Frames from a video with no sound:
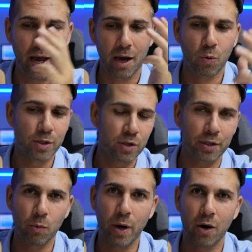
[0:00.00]
I was
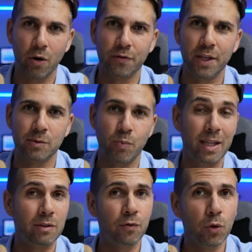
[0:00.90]
not aware of this
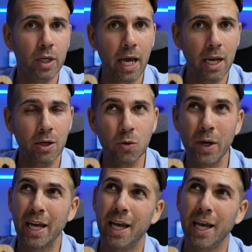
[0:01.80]
brand Vulkkano.